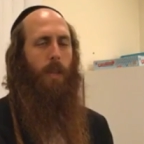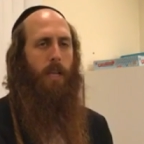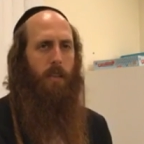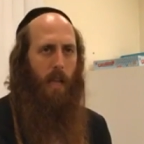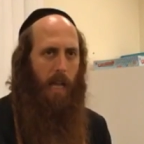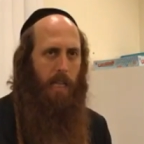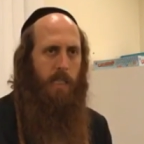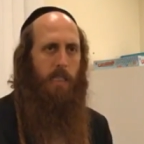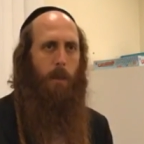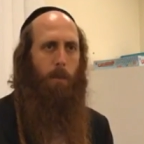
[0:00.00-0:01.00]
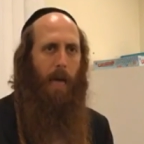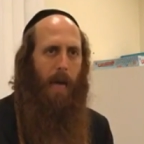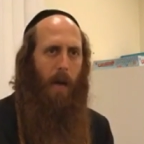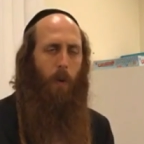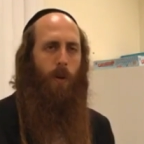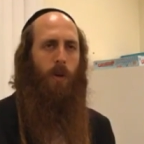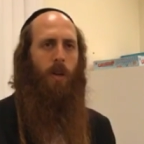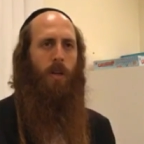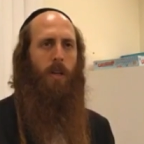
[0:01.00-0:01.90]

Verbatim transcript: the talents and power